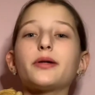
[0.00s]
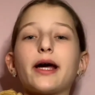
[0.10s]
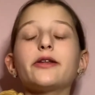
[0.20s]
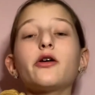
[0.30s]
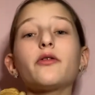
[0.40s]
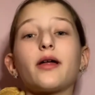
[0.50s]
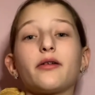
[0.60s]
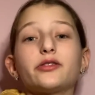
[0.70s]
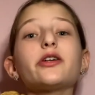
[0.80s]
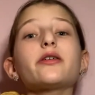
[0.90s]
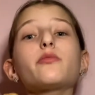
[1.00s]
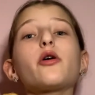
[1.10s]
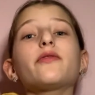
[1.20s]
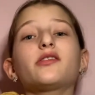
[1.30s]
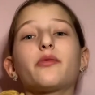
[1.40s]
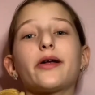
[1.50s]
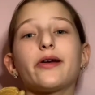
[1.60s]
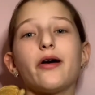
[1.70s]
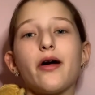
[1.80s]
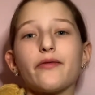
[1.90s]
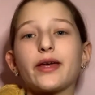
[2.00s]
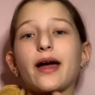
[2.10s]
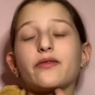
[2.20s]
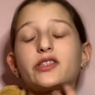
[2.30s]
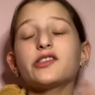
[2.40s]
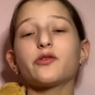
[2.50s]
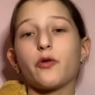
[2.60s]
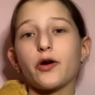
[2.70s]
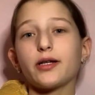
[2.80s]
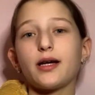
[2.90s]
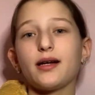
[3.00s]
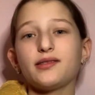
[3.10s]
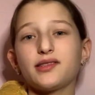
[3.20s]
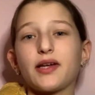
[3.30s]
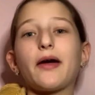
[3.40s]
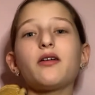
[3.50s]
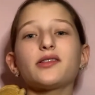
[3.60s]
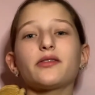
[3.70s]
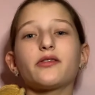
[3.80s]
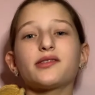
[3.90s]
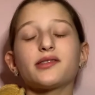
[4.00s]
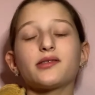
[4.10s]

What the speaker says: but I know that Dunner morph is when they have disorganized scales and their